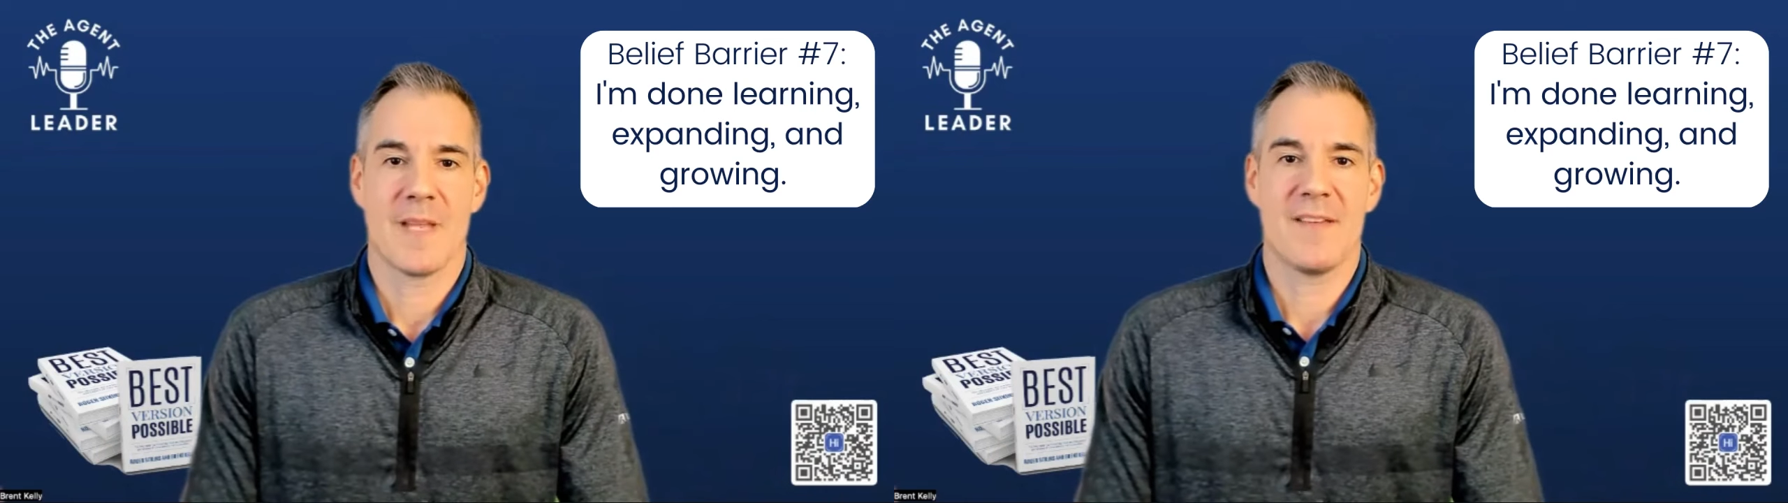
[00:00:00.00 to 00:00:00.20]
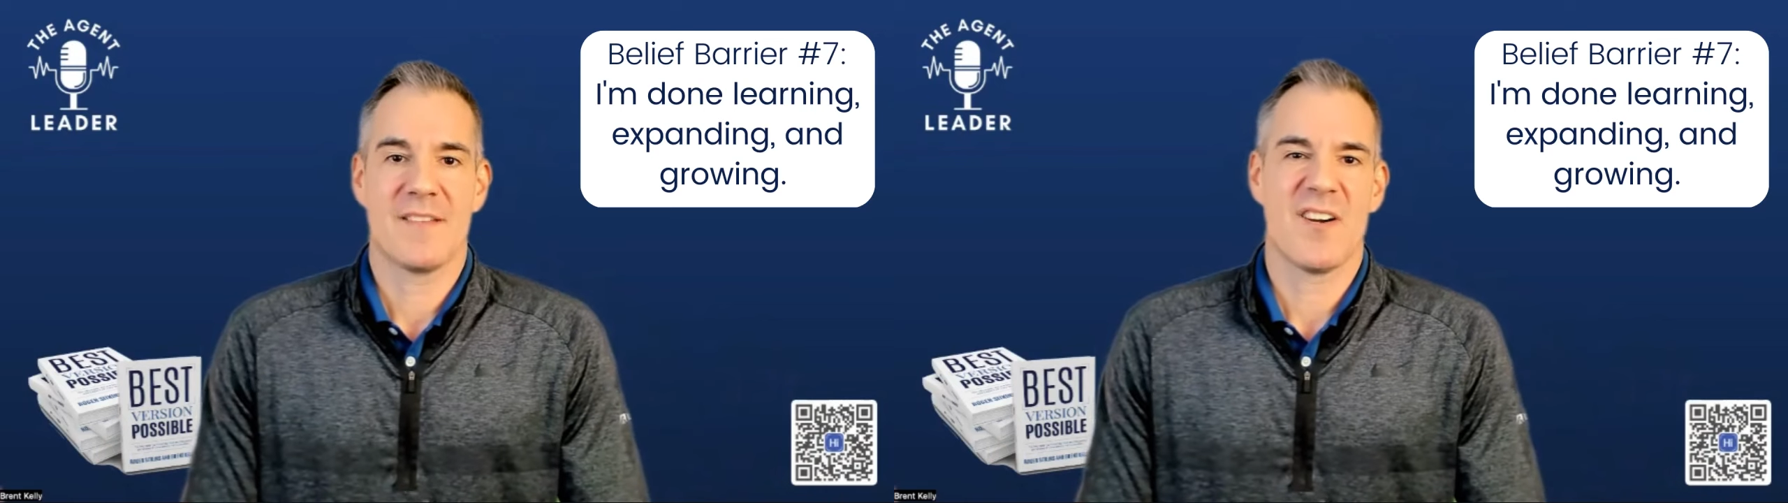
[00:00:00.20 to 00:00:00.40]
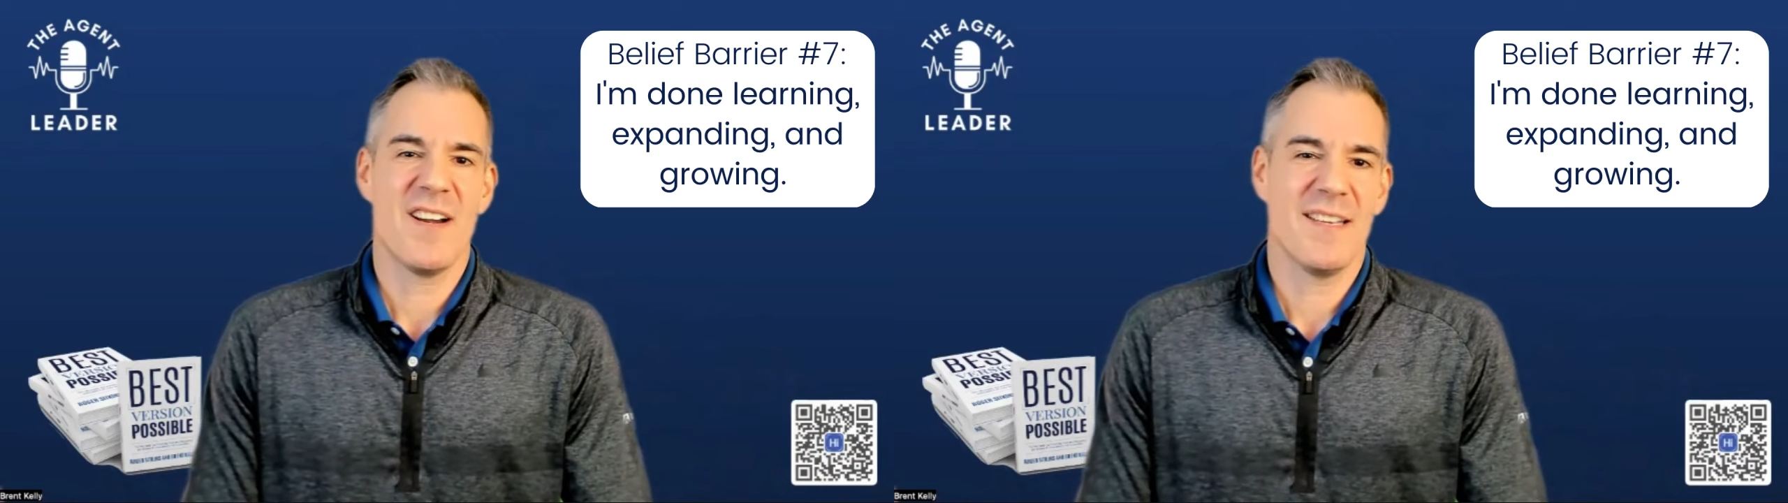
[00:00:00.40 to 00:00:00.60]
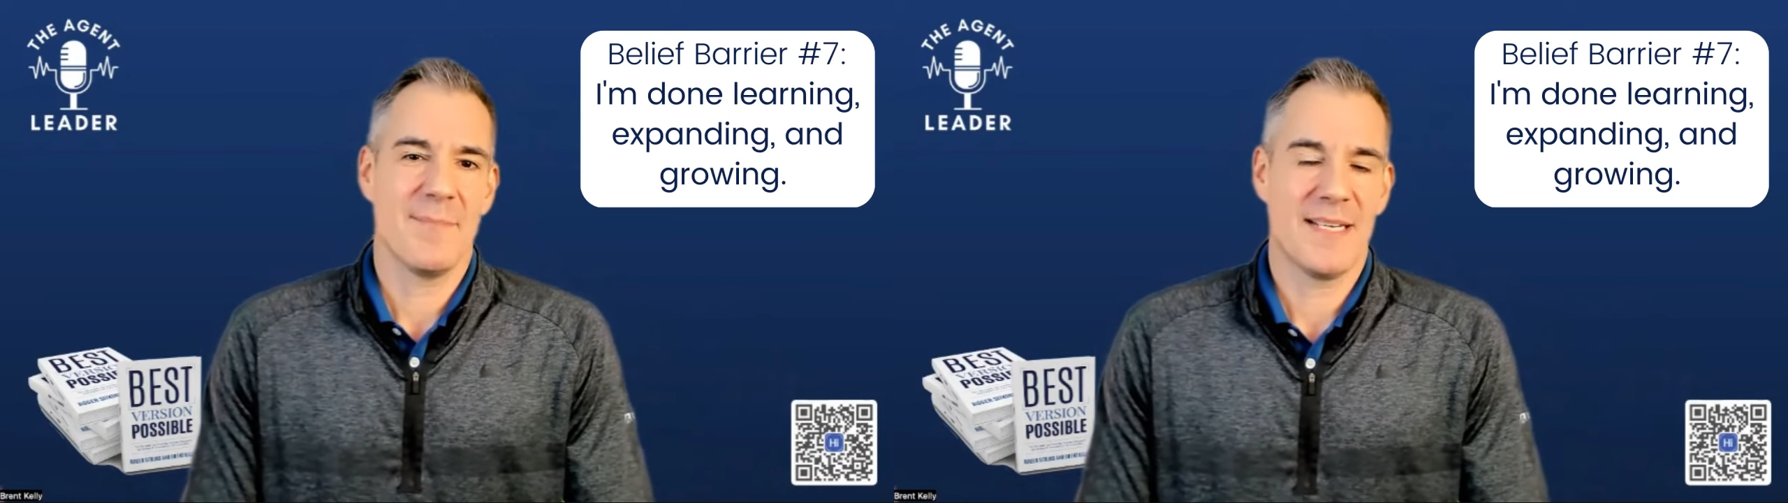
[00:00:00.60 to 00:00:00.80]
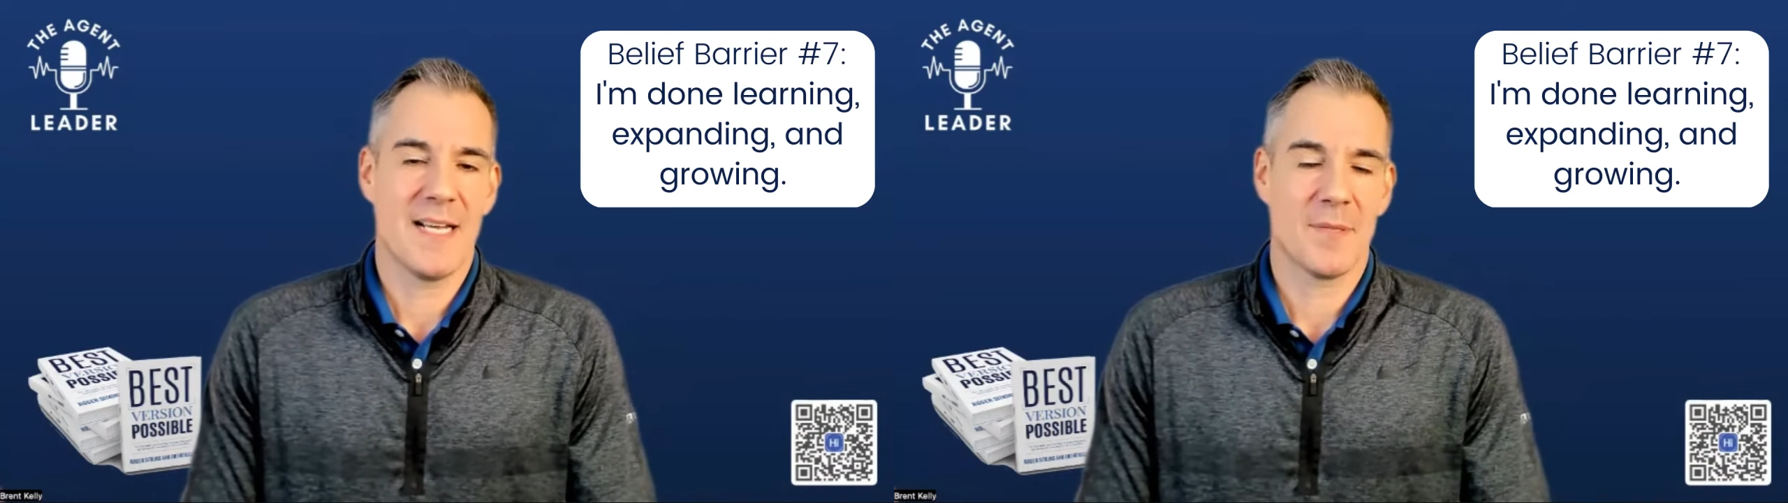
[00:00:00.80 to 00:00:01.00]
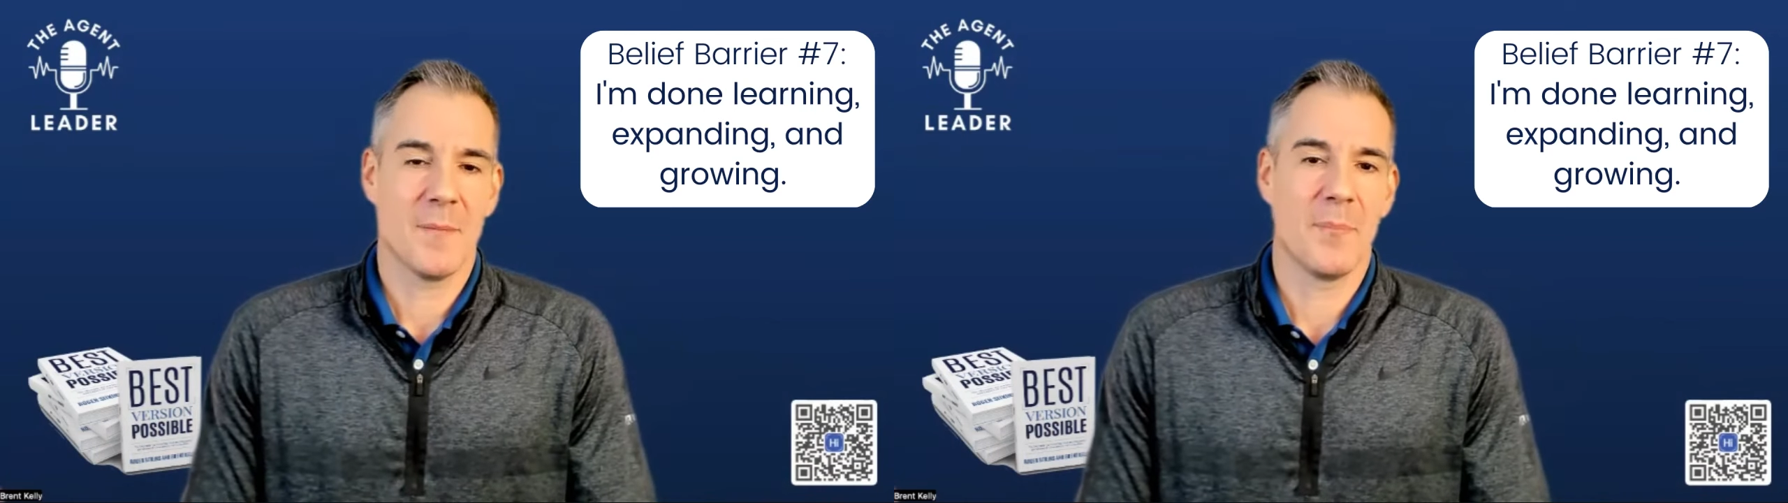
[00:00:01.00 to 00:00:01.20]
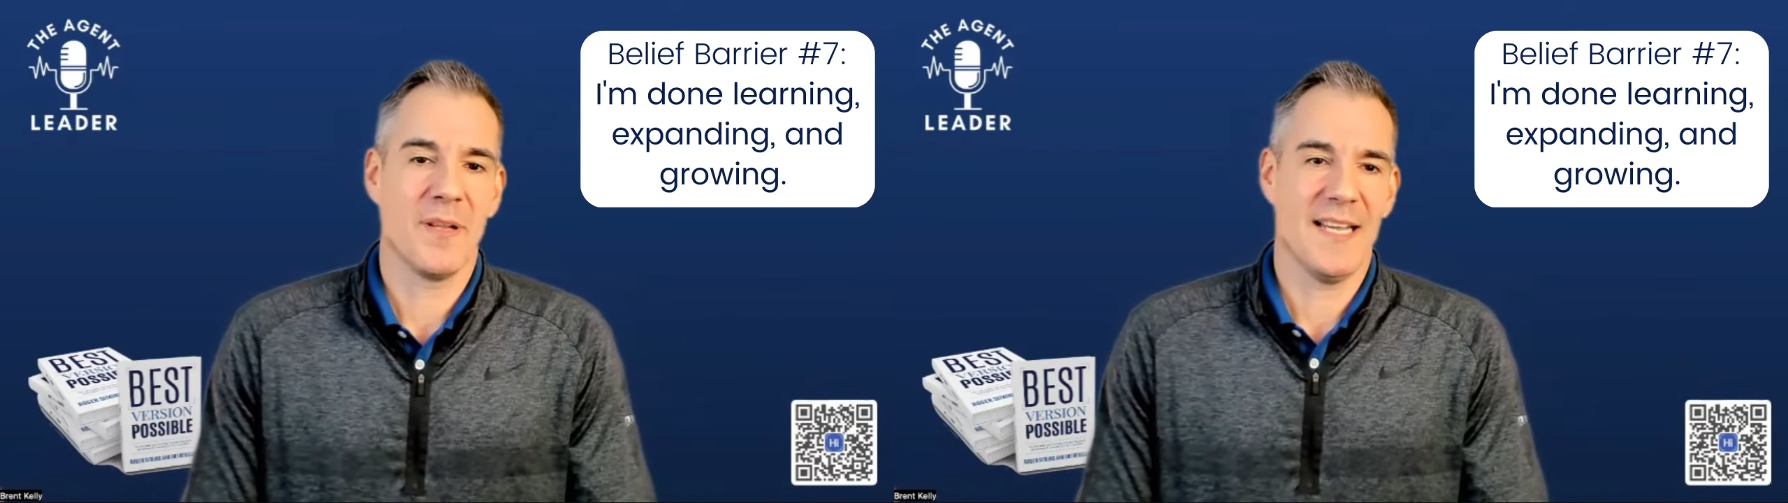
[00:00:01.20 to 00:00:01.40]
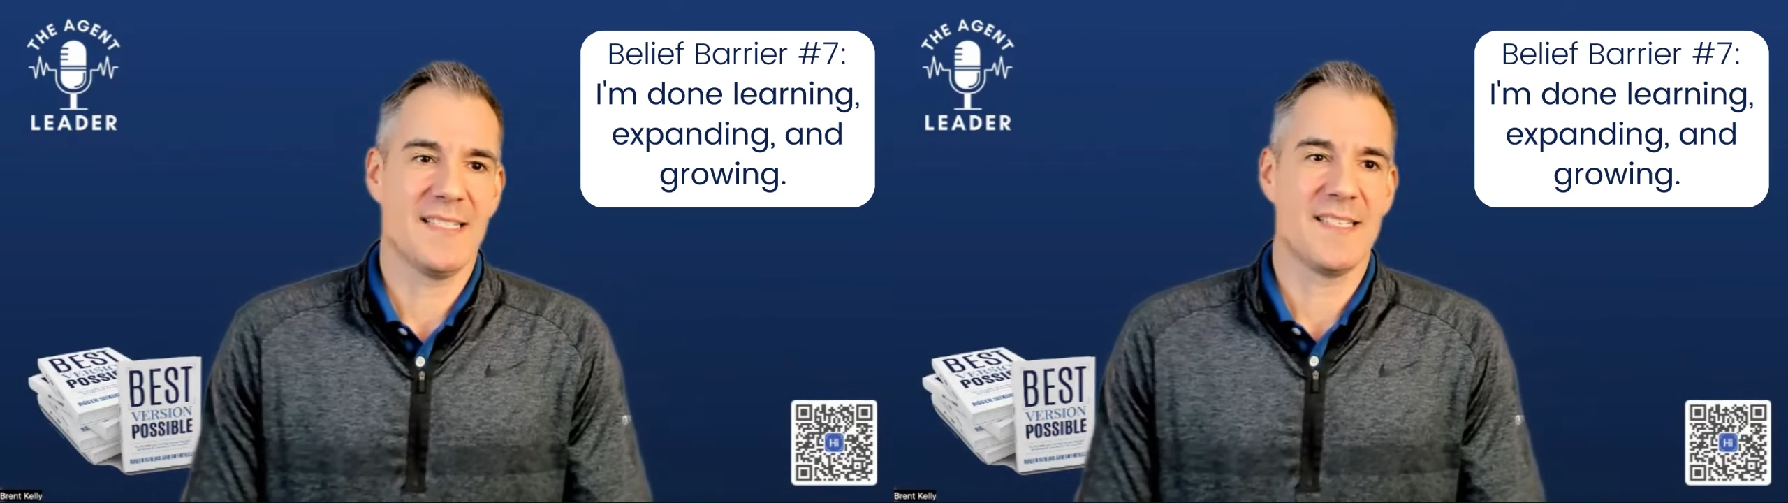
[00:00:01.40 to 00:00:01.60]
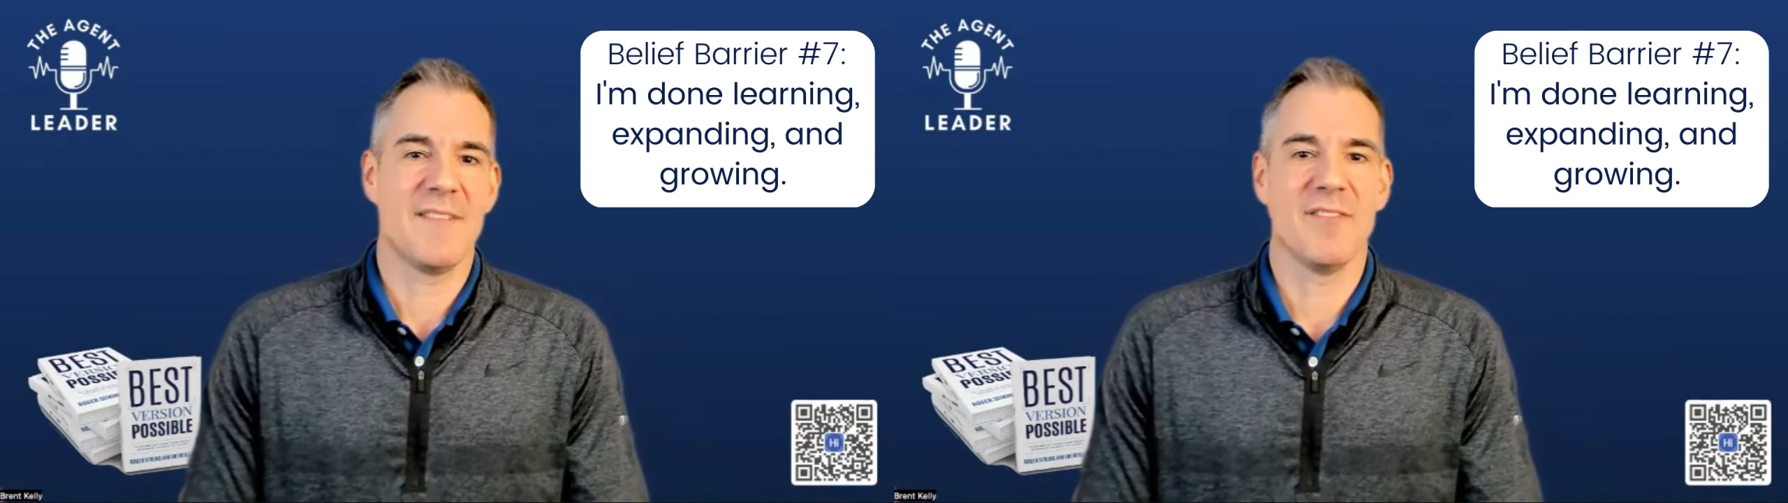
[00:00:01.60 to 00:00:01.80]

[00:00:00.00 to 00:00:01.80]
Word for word: I've started to become complacent.